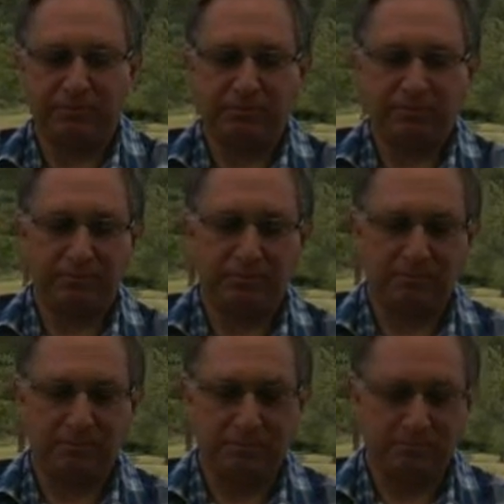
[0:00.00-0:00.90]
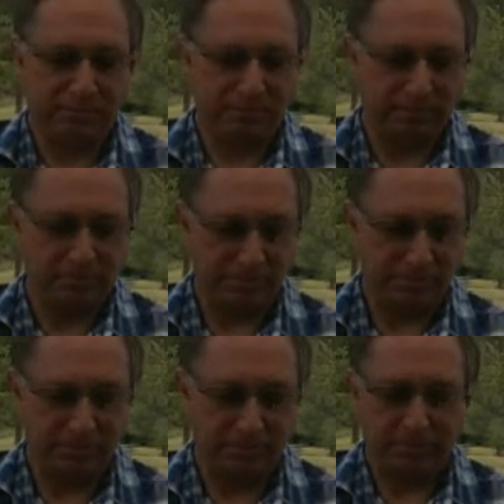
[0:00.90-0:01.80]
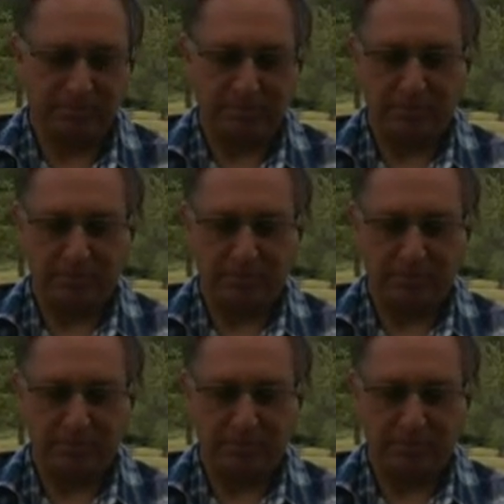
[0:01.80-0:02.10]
Nobody speaks.